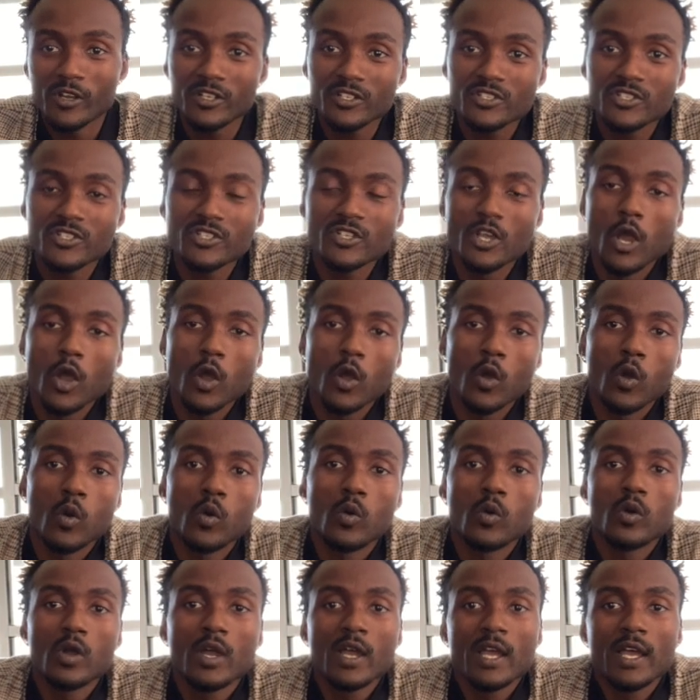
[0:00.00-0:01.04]

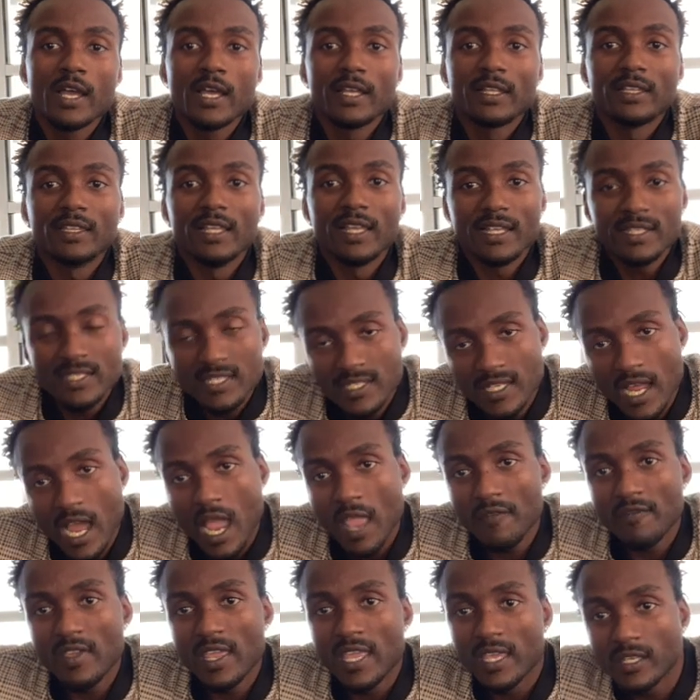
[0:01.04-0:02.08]
So let's
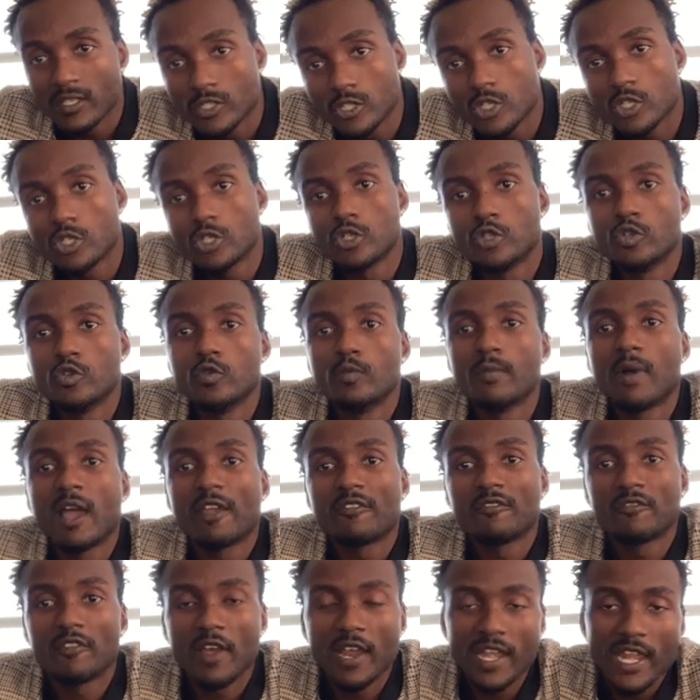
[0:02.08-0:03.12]
dive into my
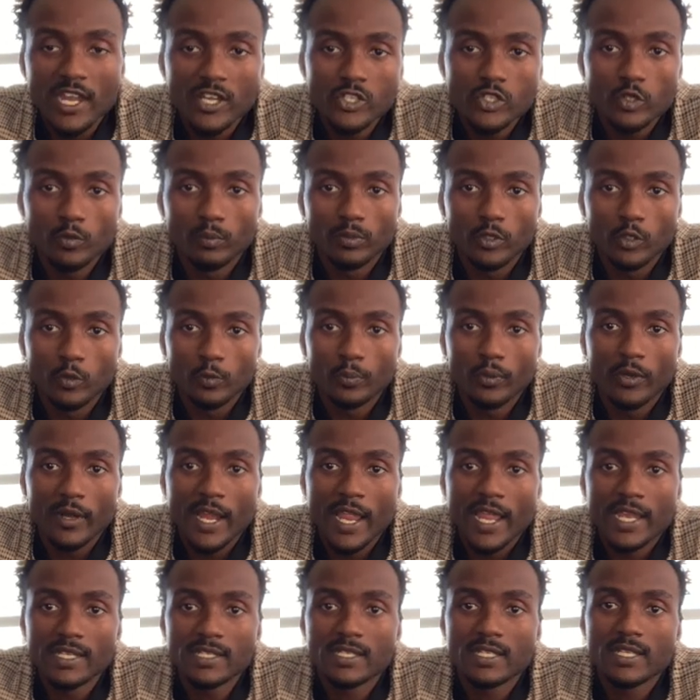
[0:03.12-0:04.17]
financial
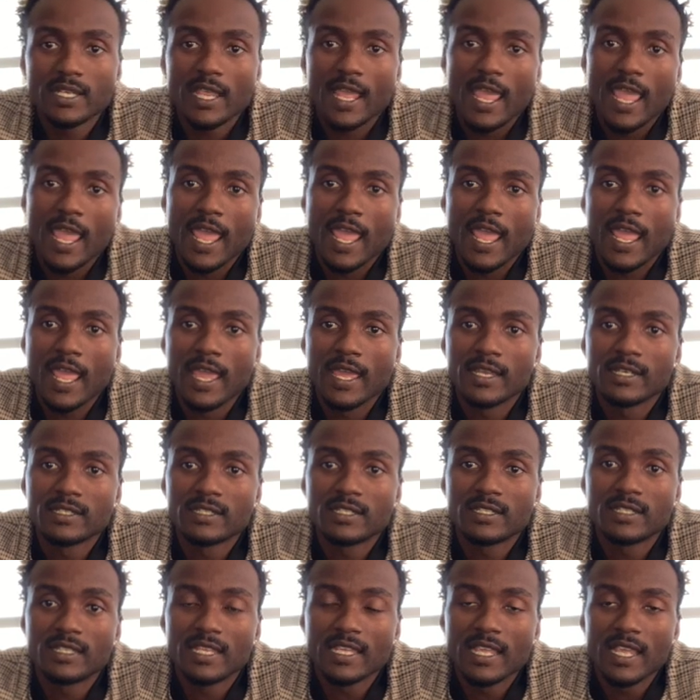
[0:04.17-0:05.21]
blueprint and
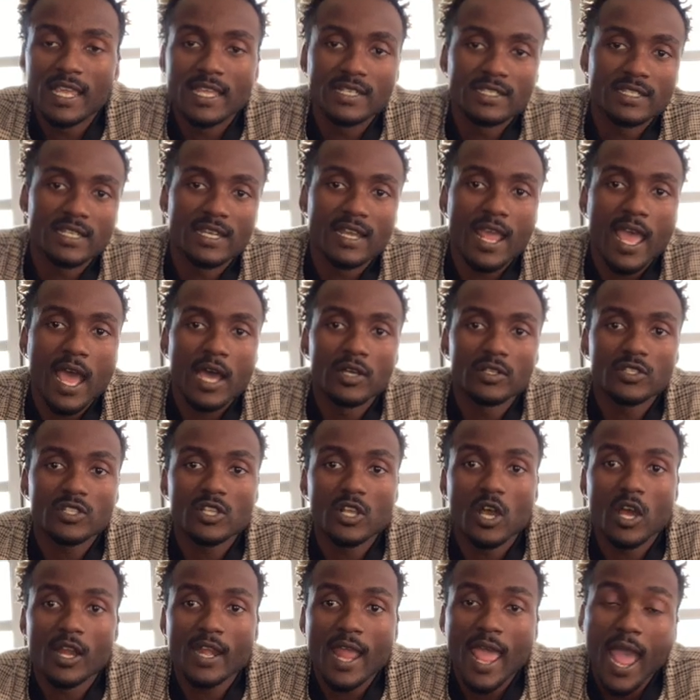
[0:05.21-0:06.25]
the ins and outs
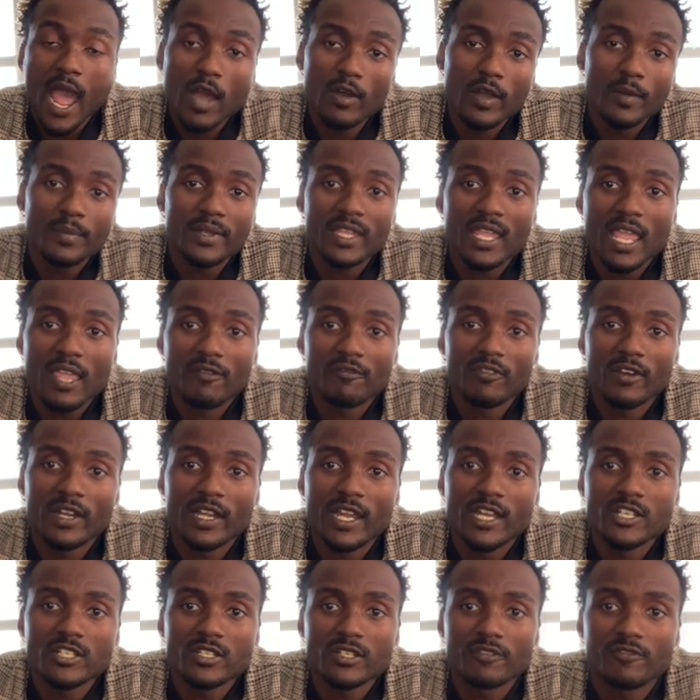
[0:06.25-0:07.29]
on how I became
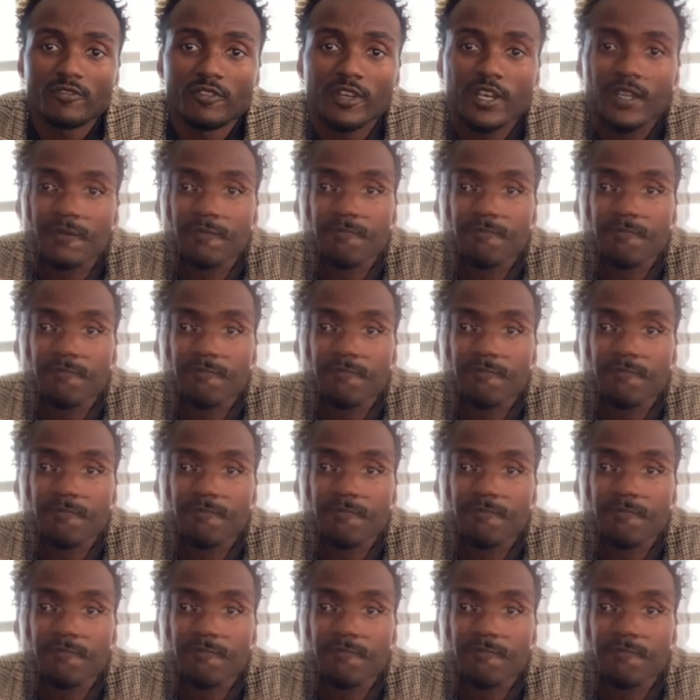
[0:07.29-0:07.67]
financially free.